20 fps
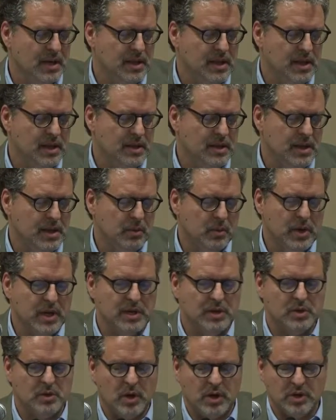the
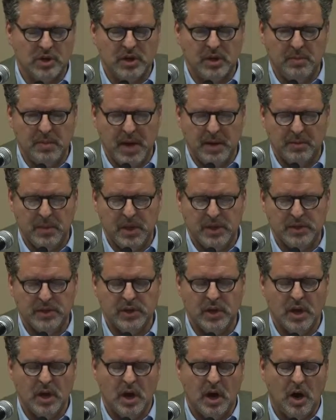Reconstruction
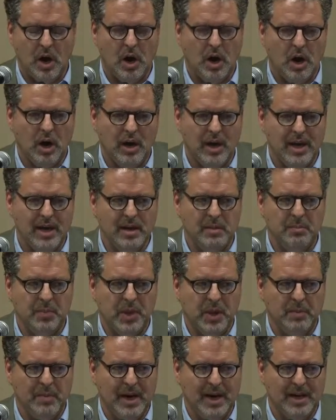amendments are
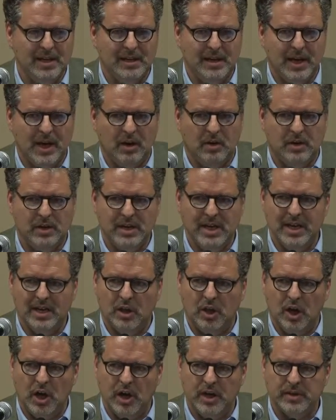implementing the guarantee
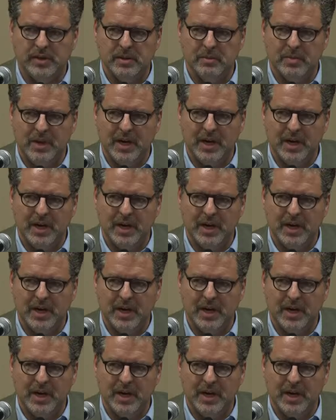clause,